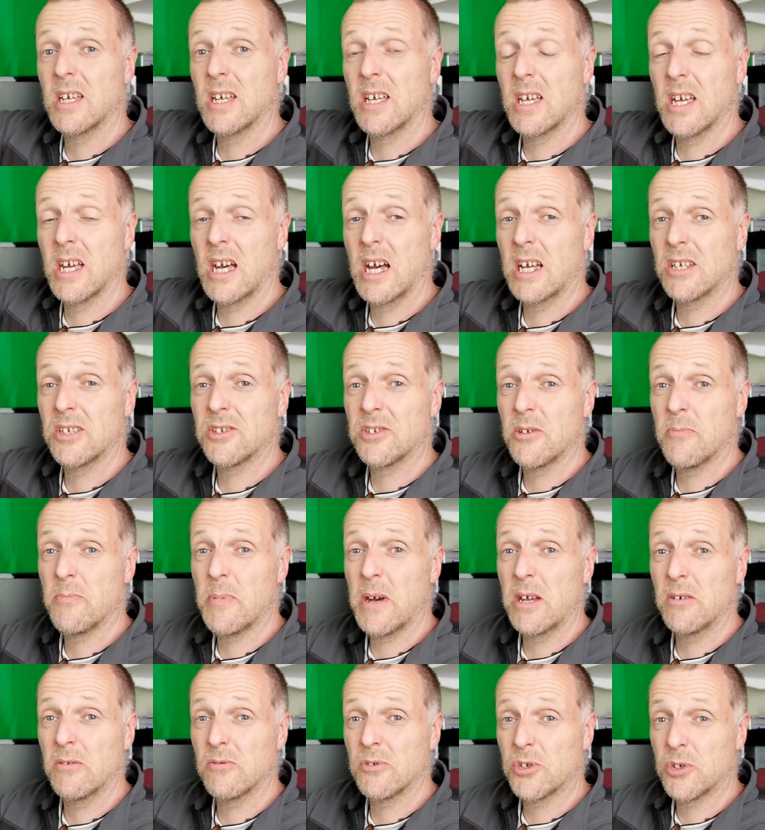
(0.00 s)
It has the
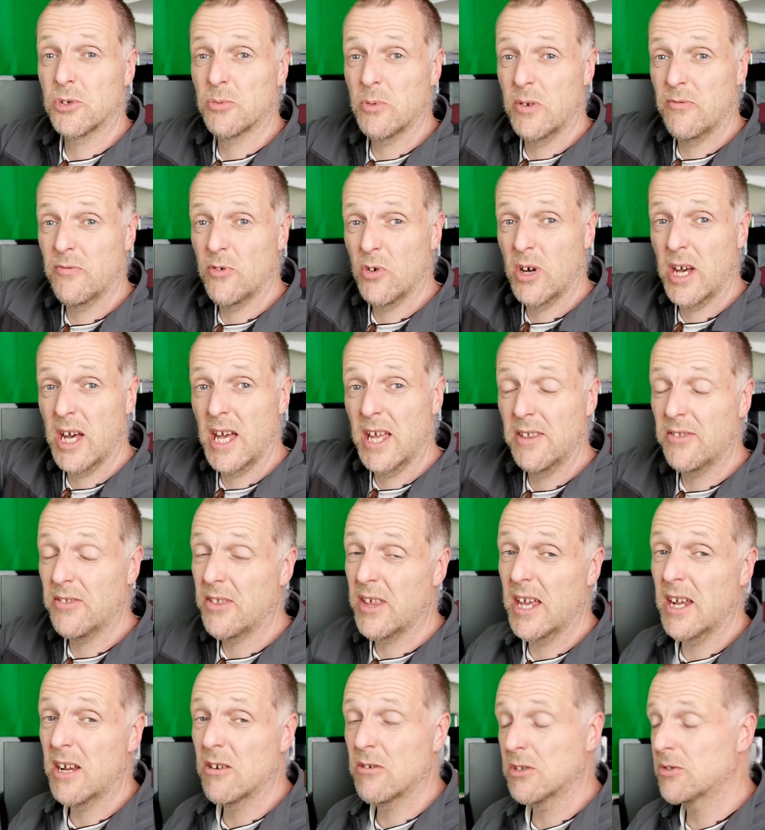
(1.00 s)
bounce swivel head
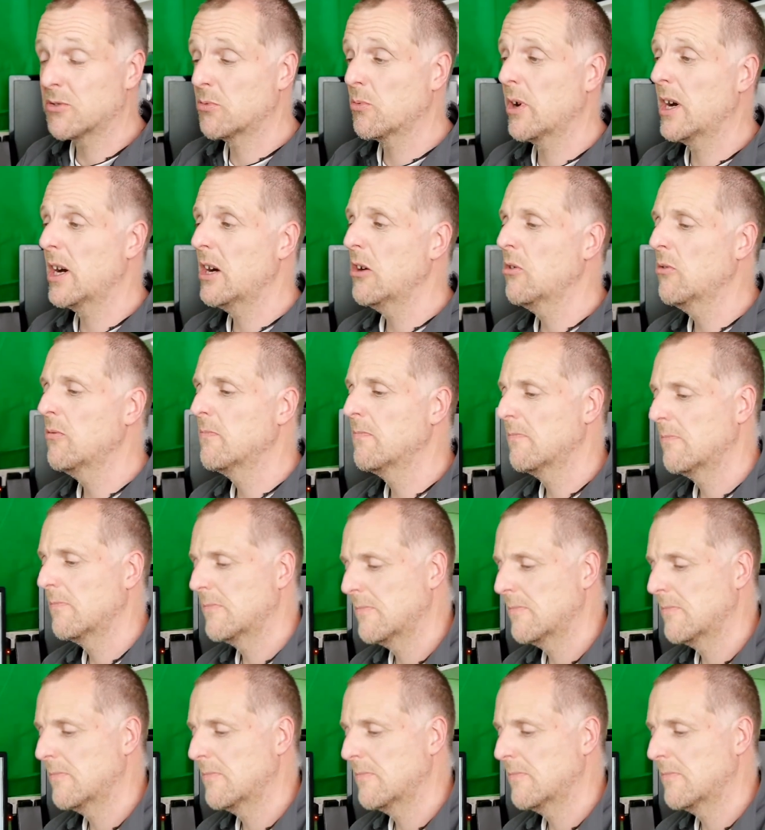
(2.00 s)
there as well.